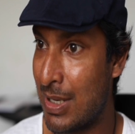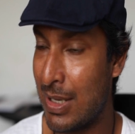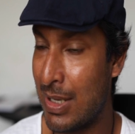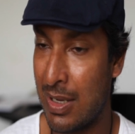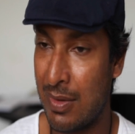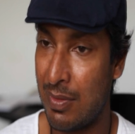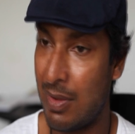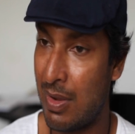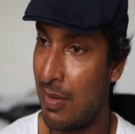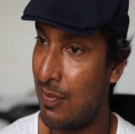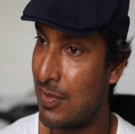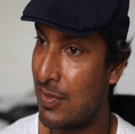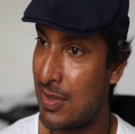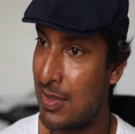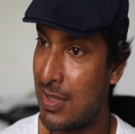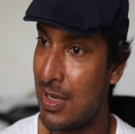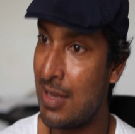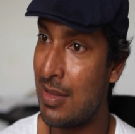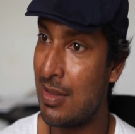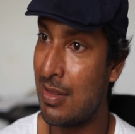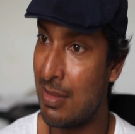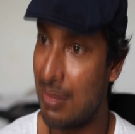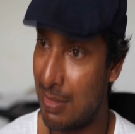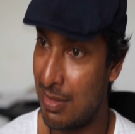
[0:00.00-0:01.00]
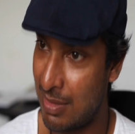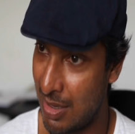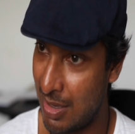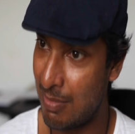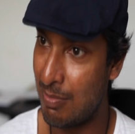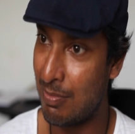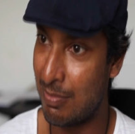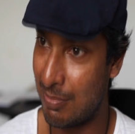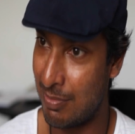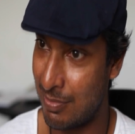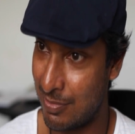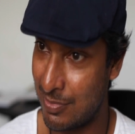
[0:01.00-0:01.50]
I've seen
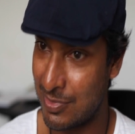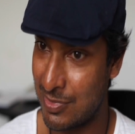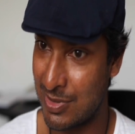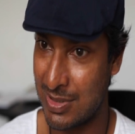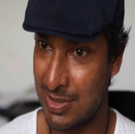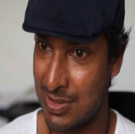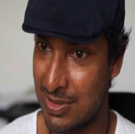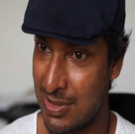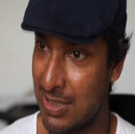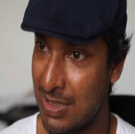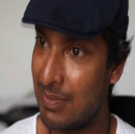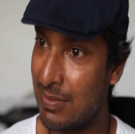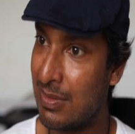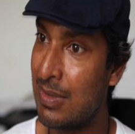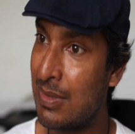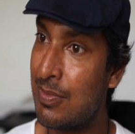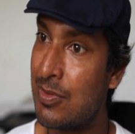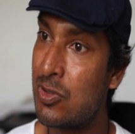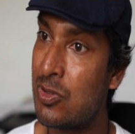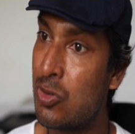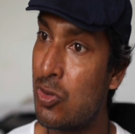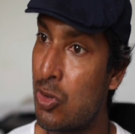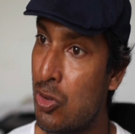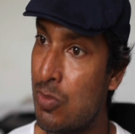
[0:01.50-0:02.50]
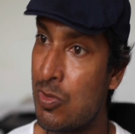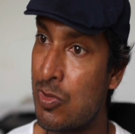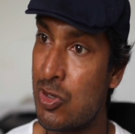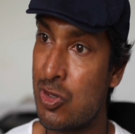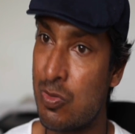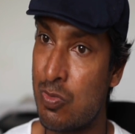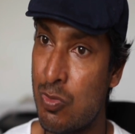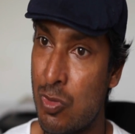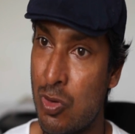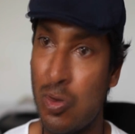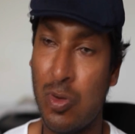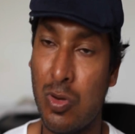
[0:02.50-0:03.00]
them just develop so much
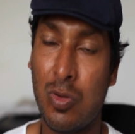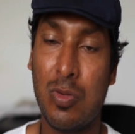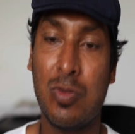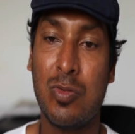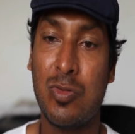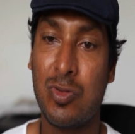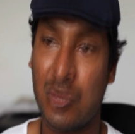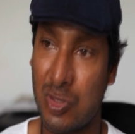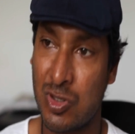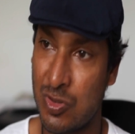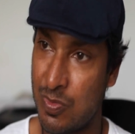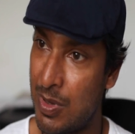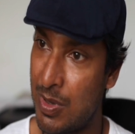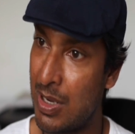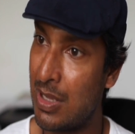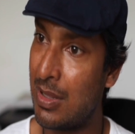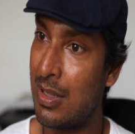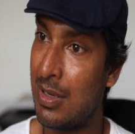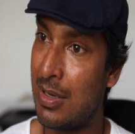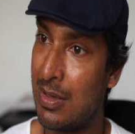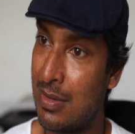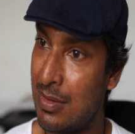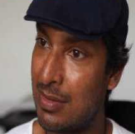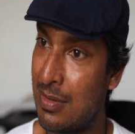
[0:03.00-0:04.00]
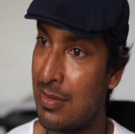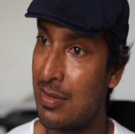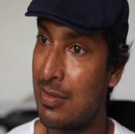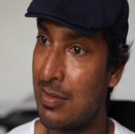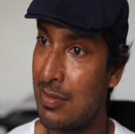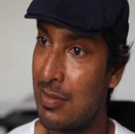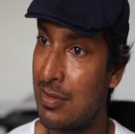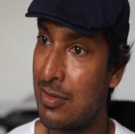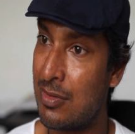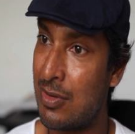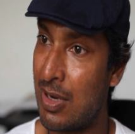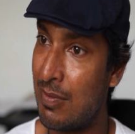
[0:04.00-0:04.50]
more just by that
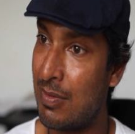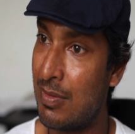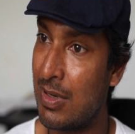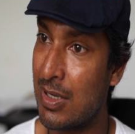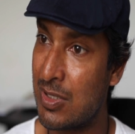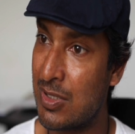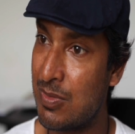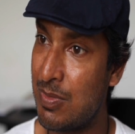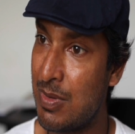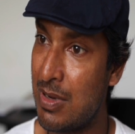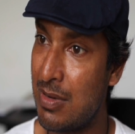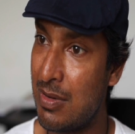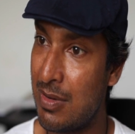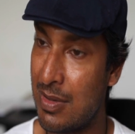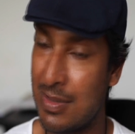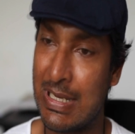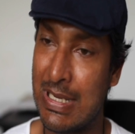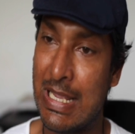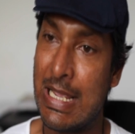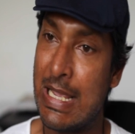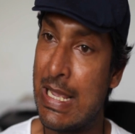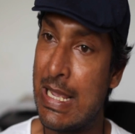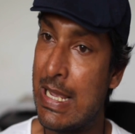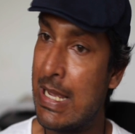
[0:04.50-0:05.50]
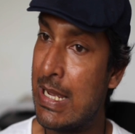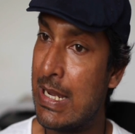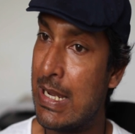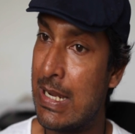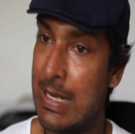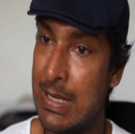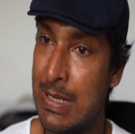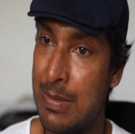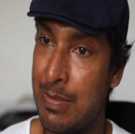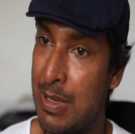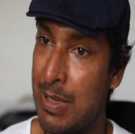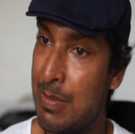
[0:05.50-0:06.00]
travel experience,
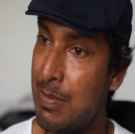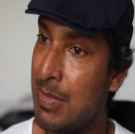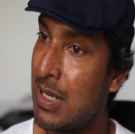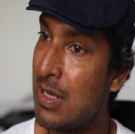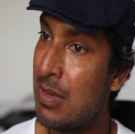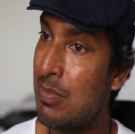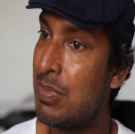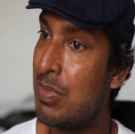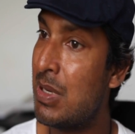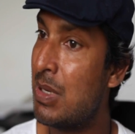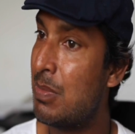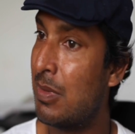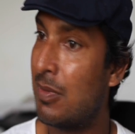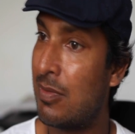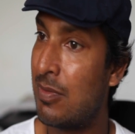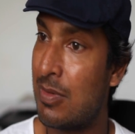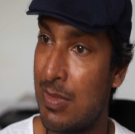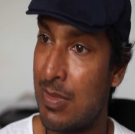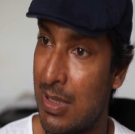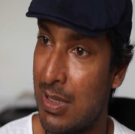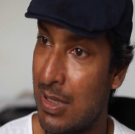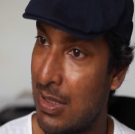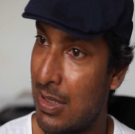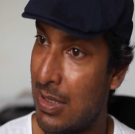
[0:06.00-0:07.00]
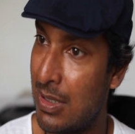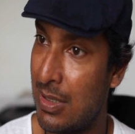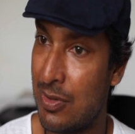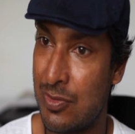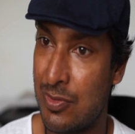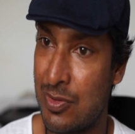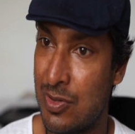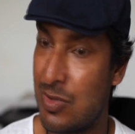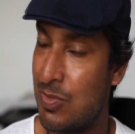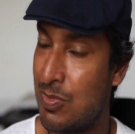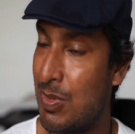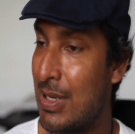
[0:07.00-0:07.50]
by meeting people from other
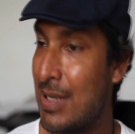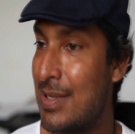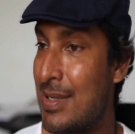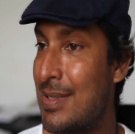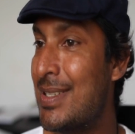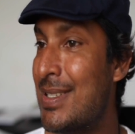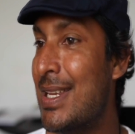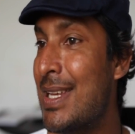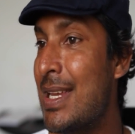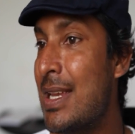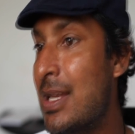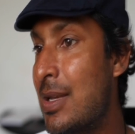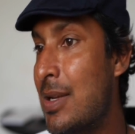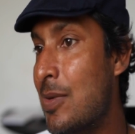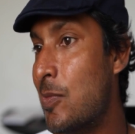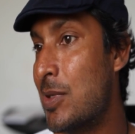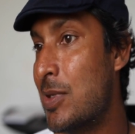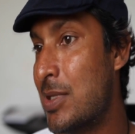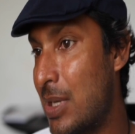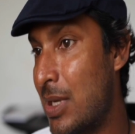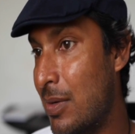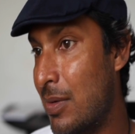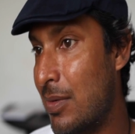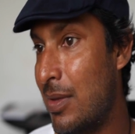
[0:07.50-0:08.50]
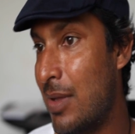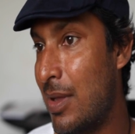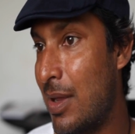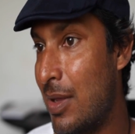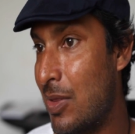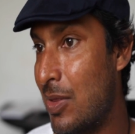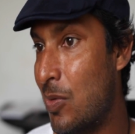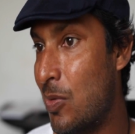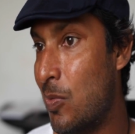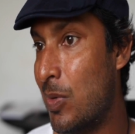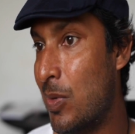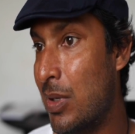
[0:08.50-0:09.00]
cultures, by seeing what's out there in
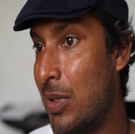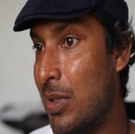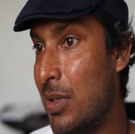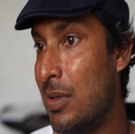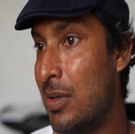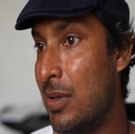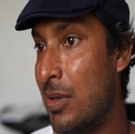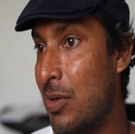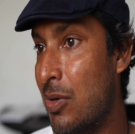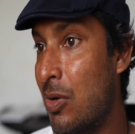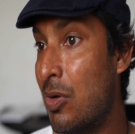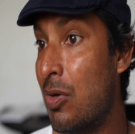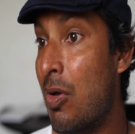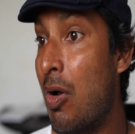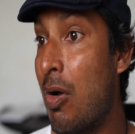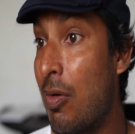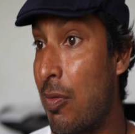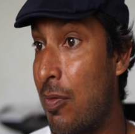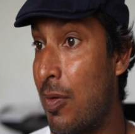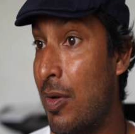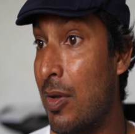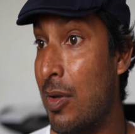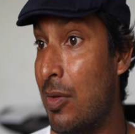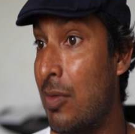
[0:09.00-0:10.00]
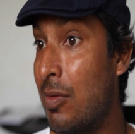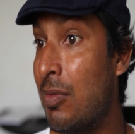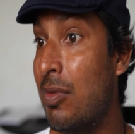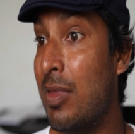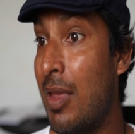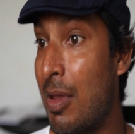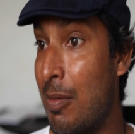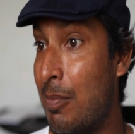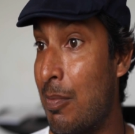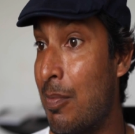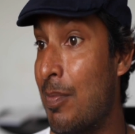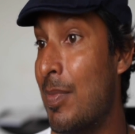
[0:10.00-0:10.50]
the world on offer to
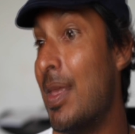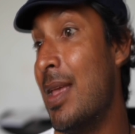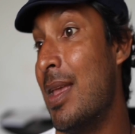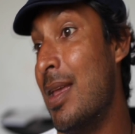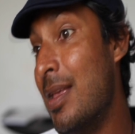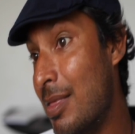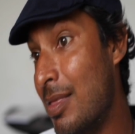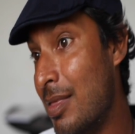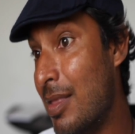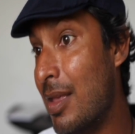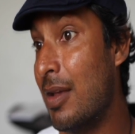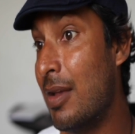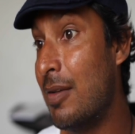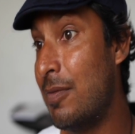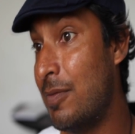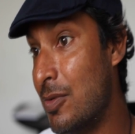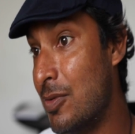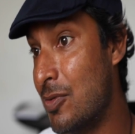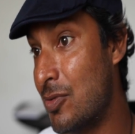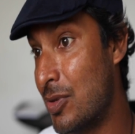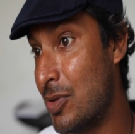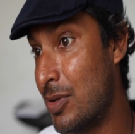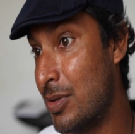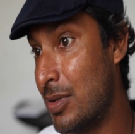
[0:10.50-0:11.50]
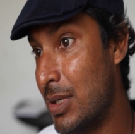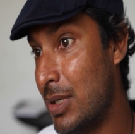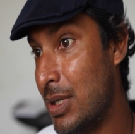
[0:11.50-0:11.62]
them in their future.